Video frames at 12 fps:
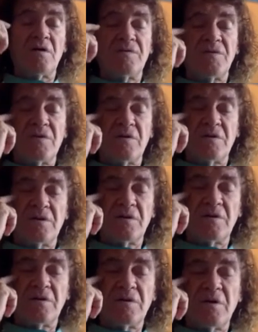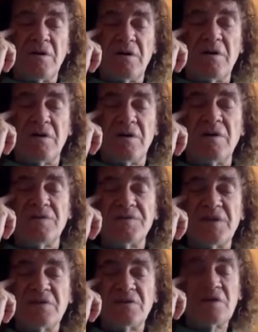the
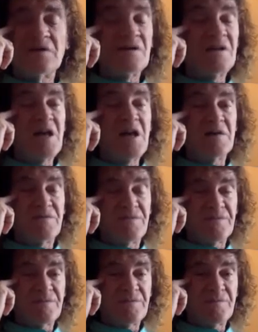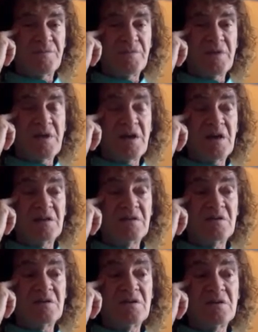eternal life. And
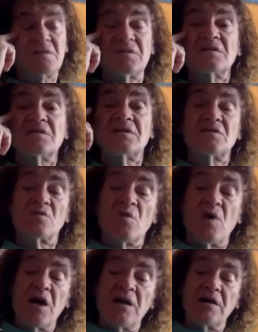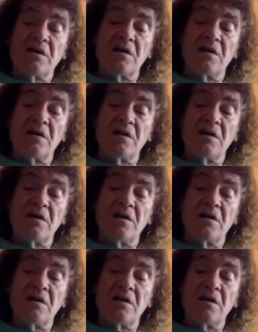this is why